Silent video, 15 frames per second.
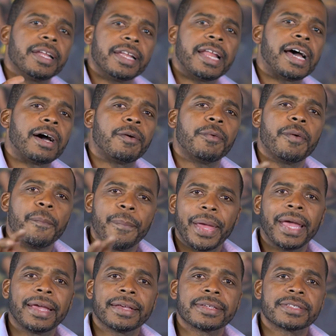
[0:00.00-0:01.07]
Now,
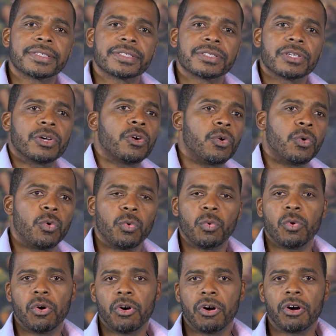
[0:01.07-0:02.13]
banks,
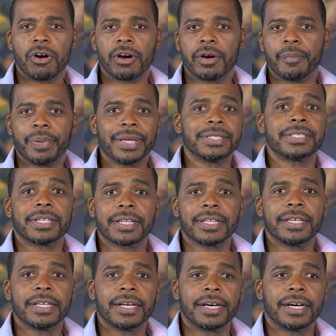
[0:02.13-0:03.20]
who are
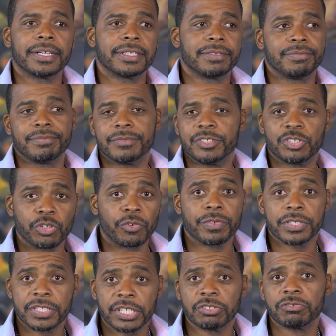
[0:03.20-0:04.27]
basically uh,
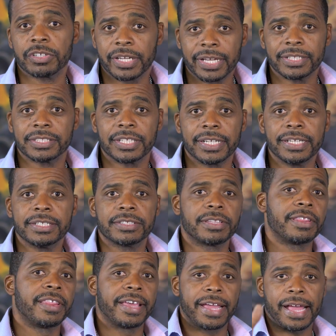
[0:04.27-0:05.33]
server-centric entities,
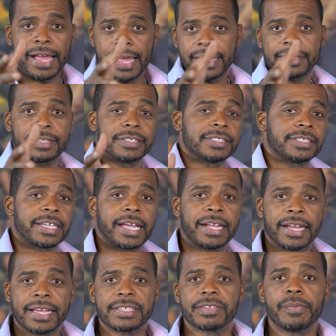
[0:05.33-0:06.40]
they act and
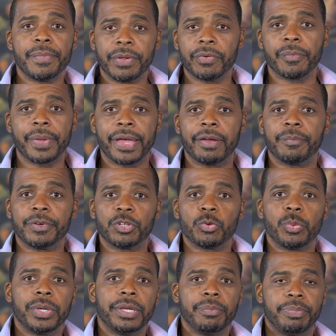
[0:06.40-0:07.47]
stand as a middleman
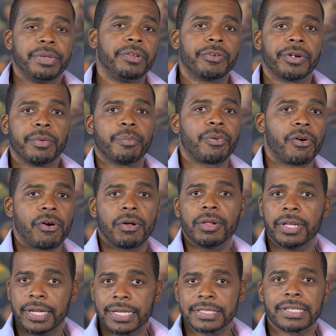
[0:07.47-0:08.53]
between Peter and
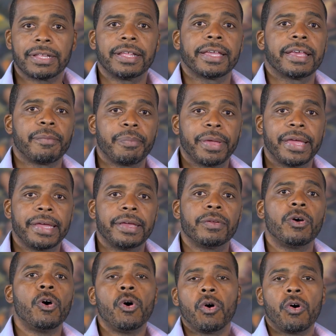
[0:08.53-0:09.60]
Paul, and that's how they get
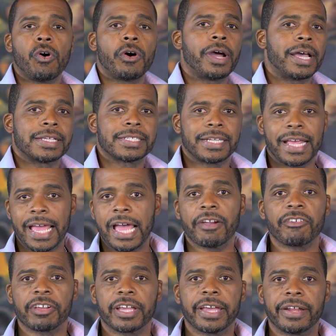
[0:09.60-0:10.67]
paid, or as an
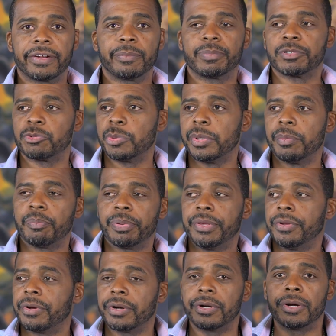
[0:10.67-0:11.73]
aggregator between
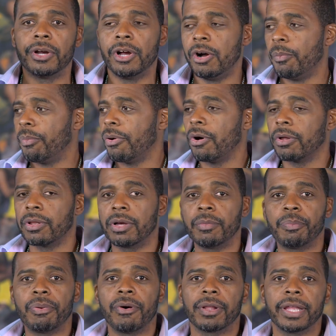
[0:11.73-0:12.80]
Peter, Paula,
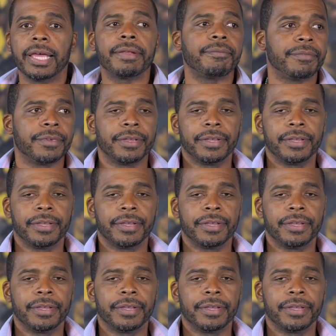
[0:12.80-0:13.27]
Paulette,